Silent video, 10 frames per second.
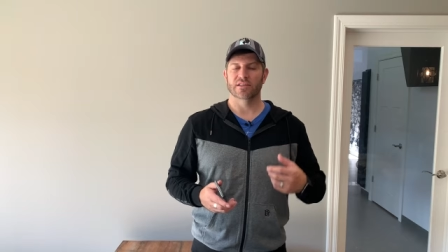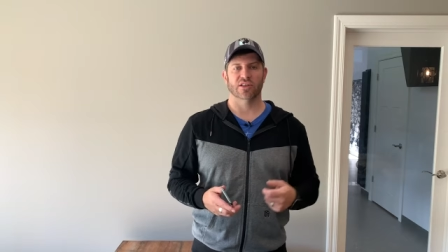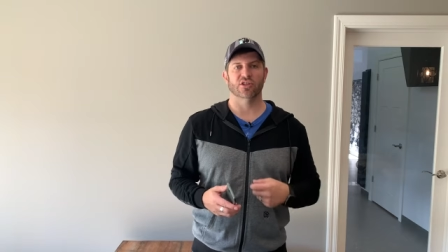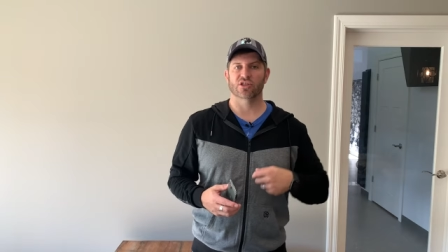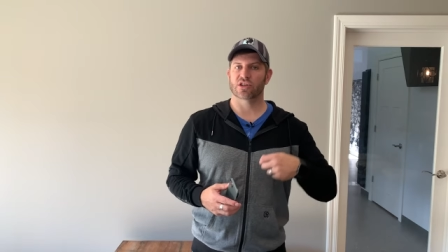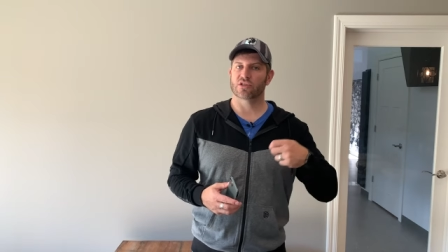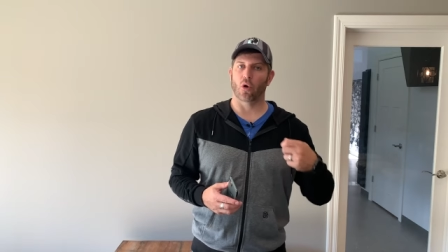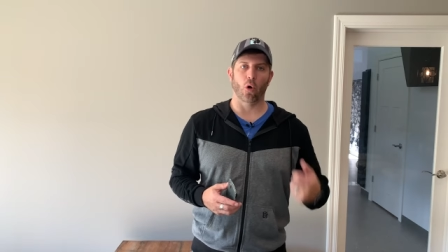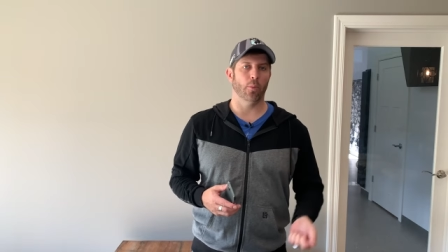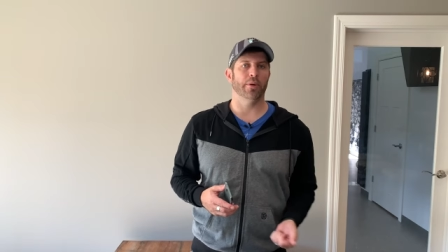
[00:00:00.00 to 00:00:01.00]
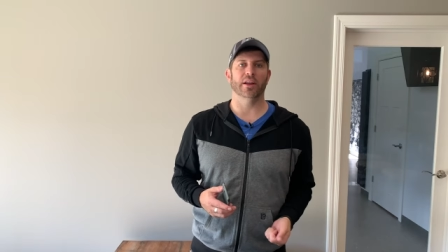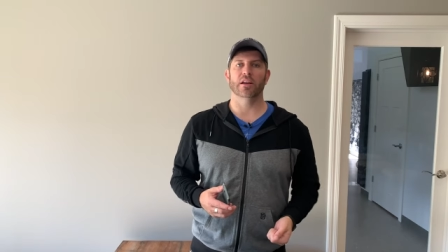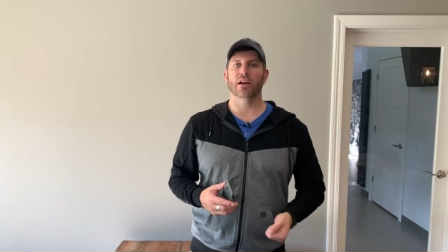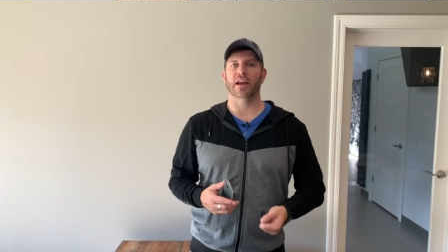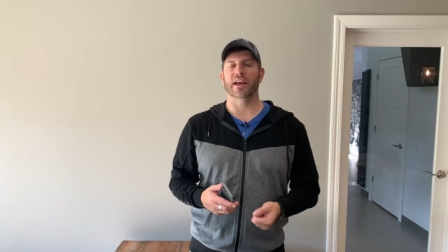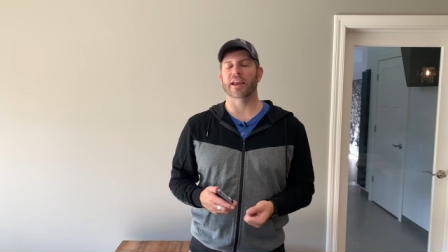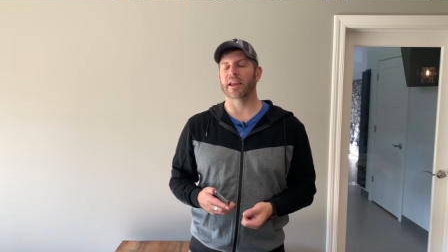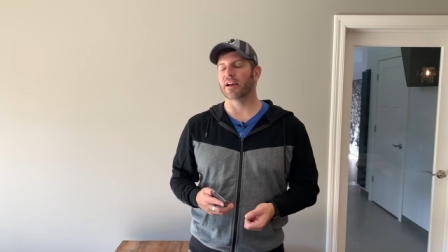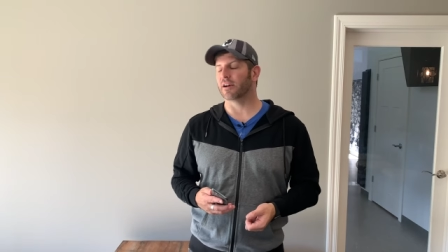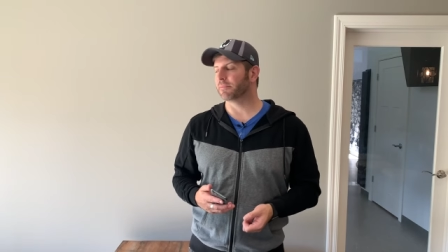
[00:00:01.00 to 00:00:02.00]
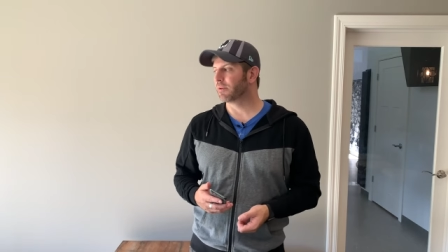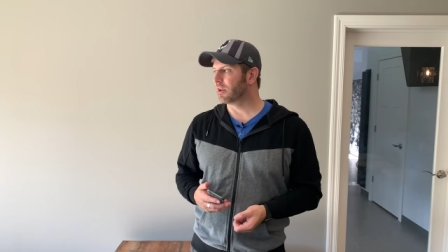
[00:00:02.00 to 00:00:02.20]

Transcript: such as just opening a, uh,